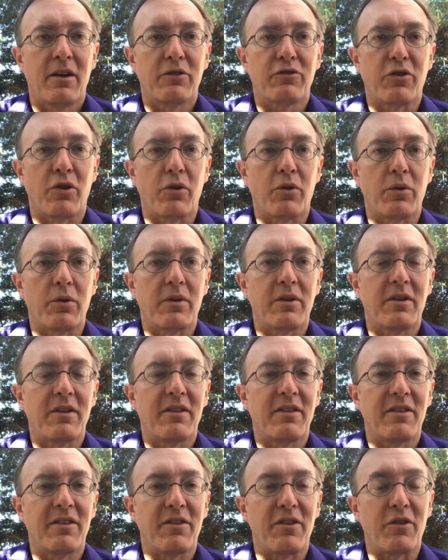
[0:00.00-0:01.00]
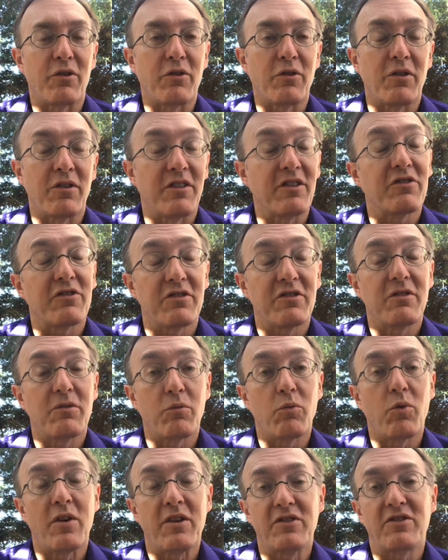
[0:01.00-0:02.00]
So there, this
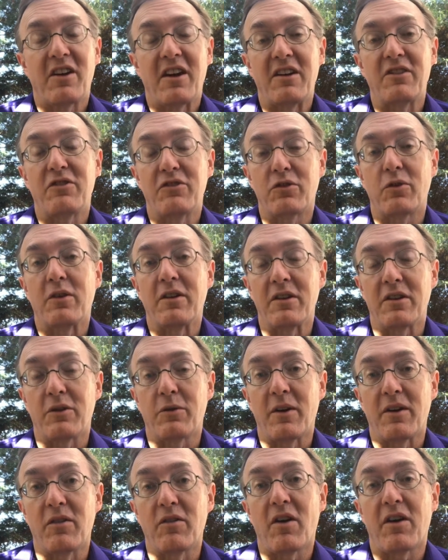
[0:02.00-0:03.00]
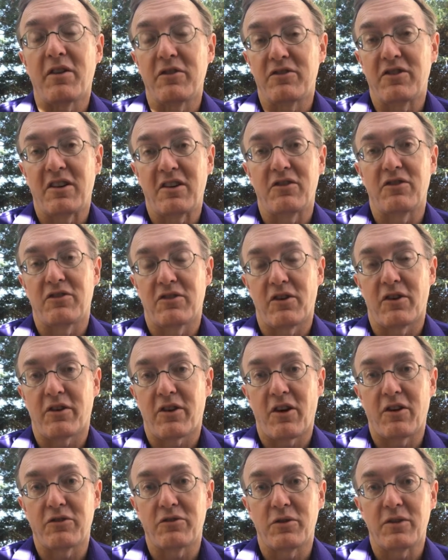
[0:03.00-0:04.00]
one change is going to create a lot of changes in our
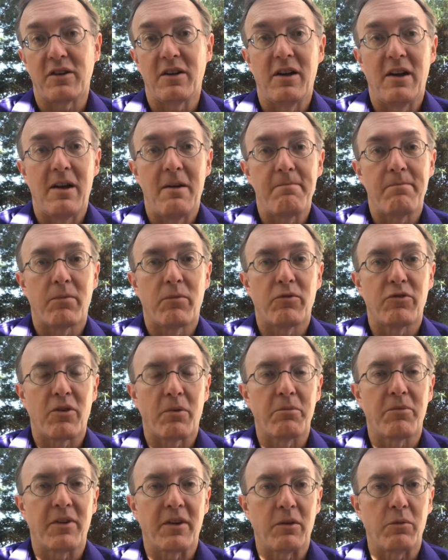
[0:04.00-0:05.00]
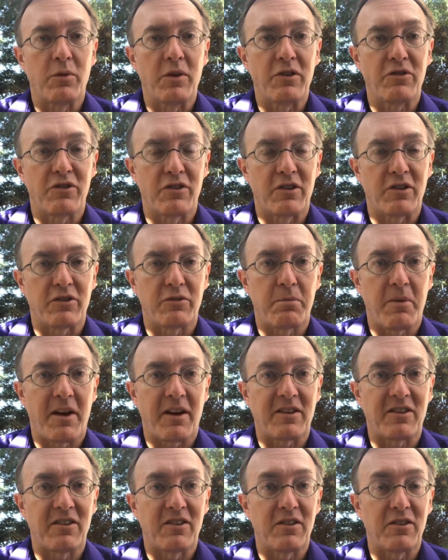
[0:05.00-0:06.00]
country. Something we should
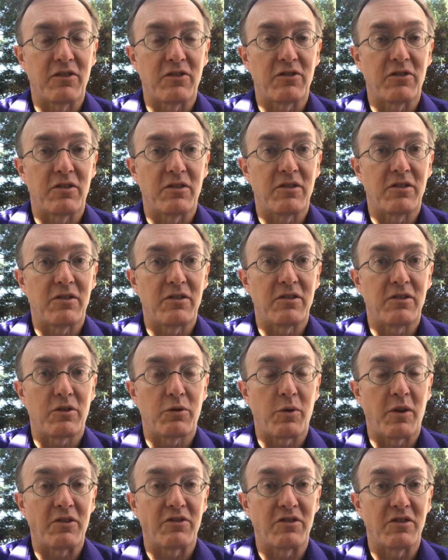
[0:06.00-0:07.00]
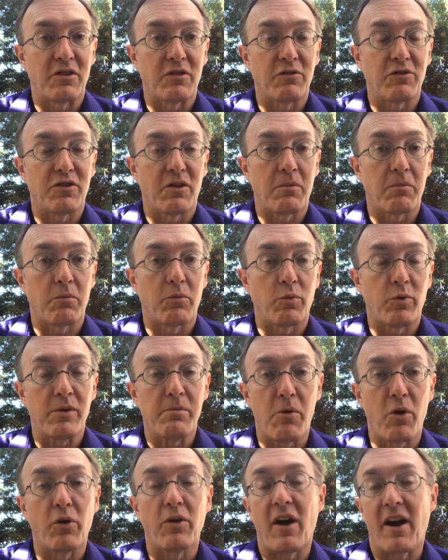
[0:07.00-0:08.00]
expect is creation of some
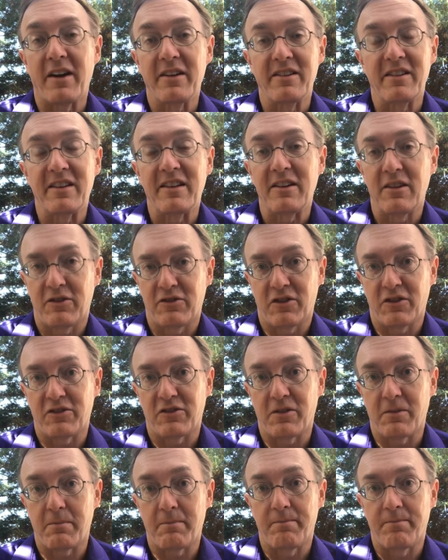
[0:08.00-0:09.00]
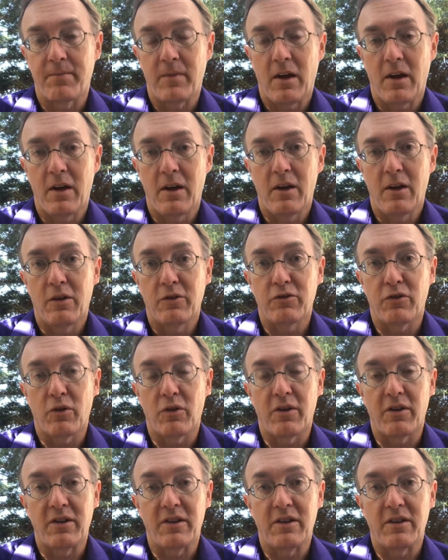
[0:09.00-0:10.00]
remote I D system so
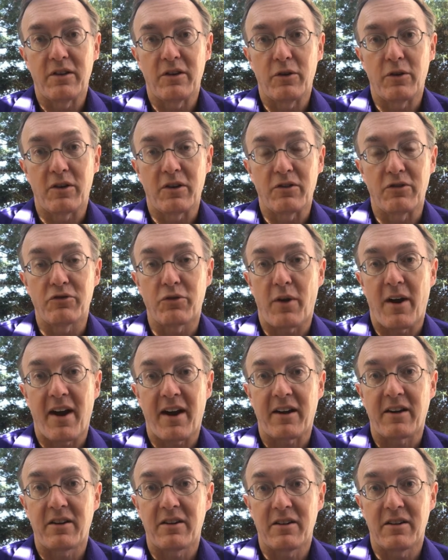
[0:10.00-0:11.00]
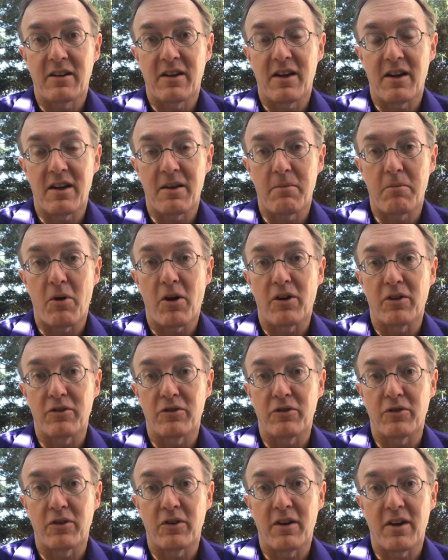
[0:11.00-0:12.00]
that you can track and
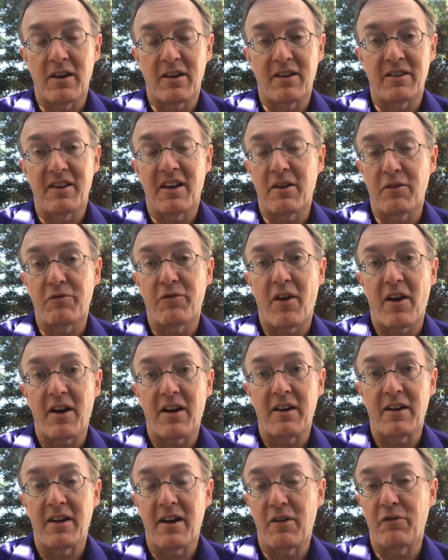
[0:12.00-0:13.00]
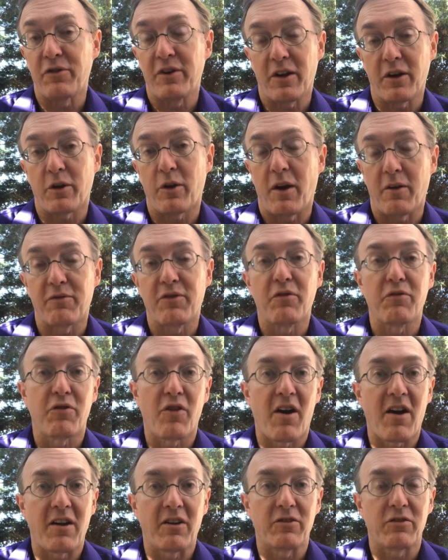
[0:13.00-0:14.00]
monitor and identify every aircraft that
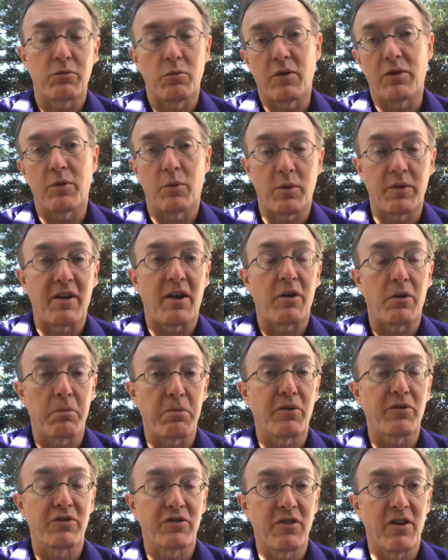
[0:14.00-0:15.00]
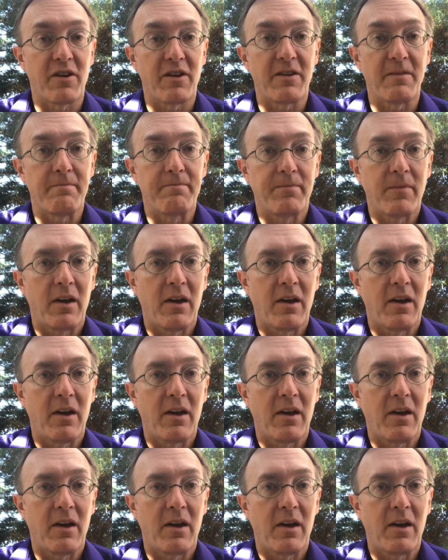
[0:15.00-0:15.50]
flies with or without a person on it,